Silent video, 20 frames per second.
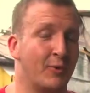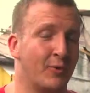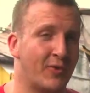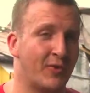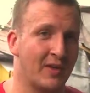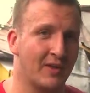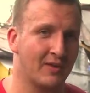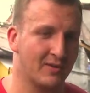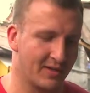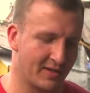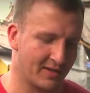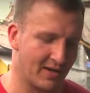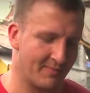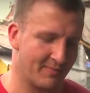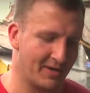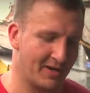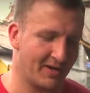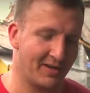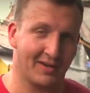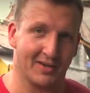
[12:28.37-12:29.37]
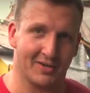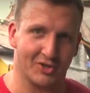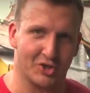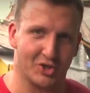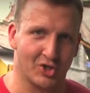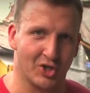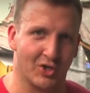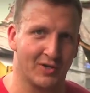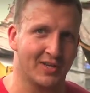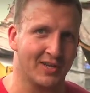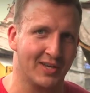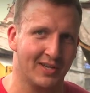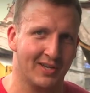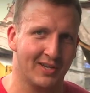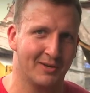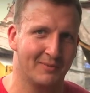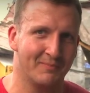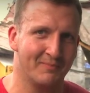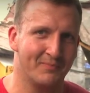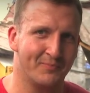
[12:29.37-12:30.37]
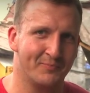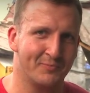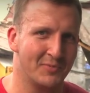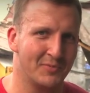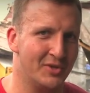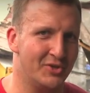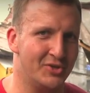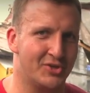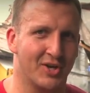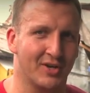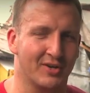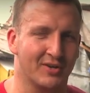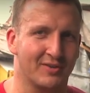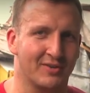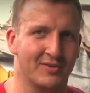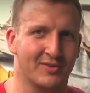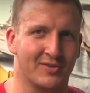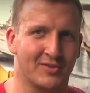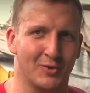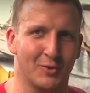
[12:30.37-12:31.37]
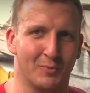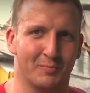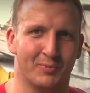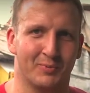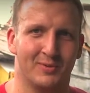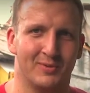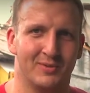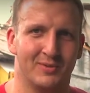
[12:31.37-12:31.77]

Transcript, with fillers: If you think like I'm eating a chunky duck soup,